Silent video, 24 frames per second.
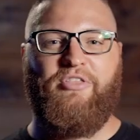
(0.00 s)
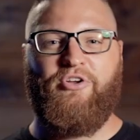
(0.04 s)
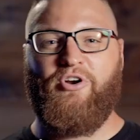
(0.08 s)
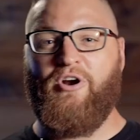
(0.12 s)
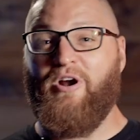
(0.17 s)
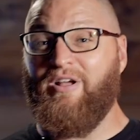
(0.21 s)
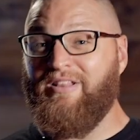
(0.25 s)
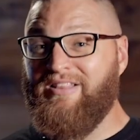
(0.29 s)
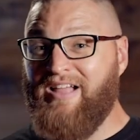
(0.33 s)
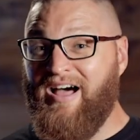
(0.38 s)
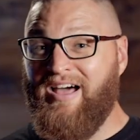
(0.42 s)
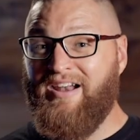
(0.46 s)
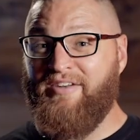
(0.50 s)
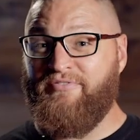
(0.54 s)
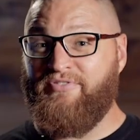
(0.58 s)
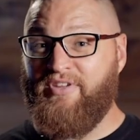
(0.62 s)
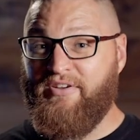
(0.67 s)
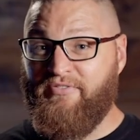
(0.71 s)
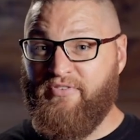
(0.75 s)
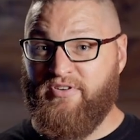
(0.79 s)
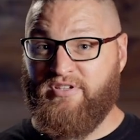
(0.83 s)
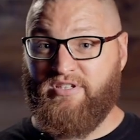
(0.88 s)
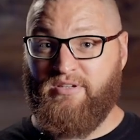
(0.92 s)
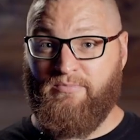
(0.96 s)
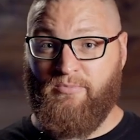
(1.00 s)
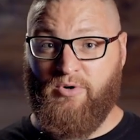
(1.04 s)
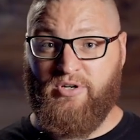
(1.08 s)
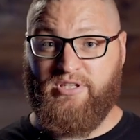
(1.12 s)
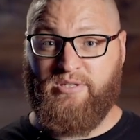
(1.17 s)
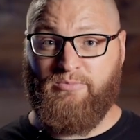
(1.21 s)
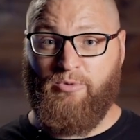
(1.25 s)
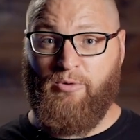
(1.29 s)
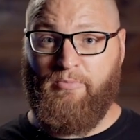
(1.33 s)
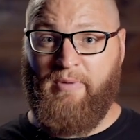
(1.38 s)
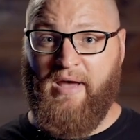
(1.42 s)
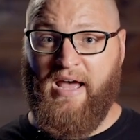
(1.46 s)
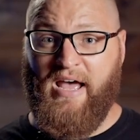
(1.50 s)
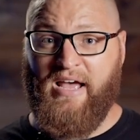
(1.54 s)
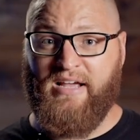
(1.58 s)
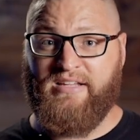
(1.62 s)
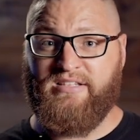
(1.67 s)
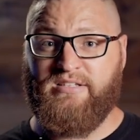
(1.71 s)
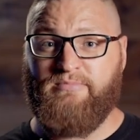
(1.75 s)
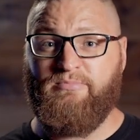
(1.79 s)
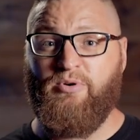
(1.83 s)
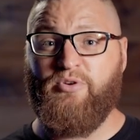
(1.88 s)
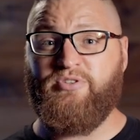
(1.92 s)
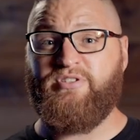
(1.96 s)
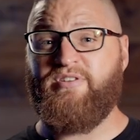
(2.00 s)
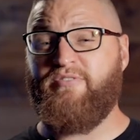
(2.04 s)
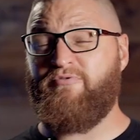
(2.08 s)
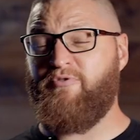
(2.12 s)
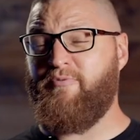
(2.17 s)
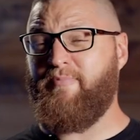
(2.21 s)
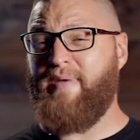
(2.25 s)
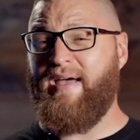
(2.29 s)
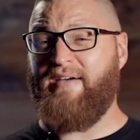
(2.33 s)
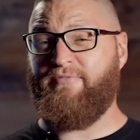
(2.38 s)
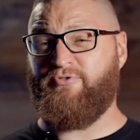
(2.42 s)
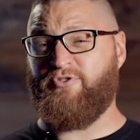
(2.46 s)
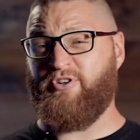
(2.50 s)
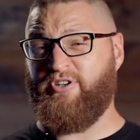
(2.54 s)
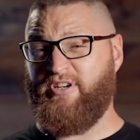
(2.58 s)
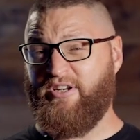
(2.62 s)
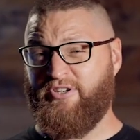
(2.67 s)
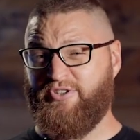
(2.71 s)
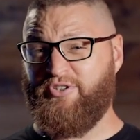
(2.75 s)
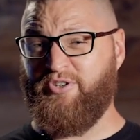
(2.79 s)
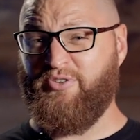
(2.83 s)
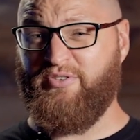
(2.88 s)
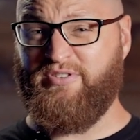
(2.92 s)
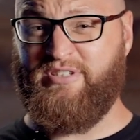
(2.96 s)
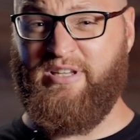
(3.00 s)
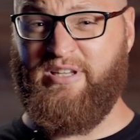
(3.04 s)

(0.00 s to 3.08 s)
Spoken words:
there are a lot of different submersible packs. Most of them have traditional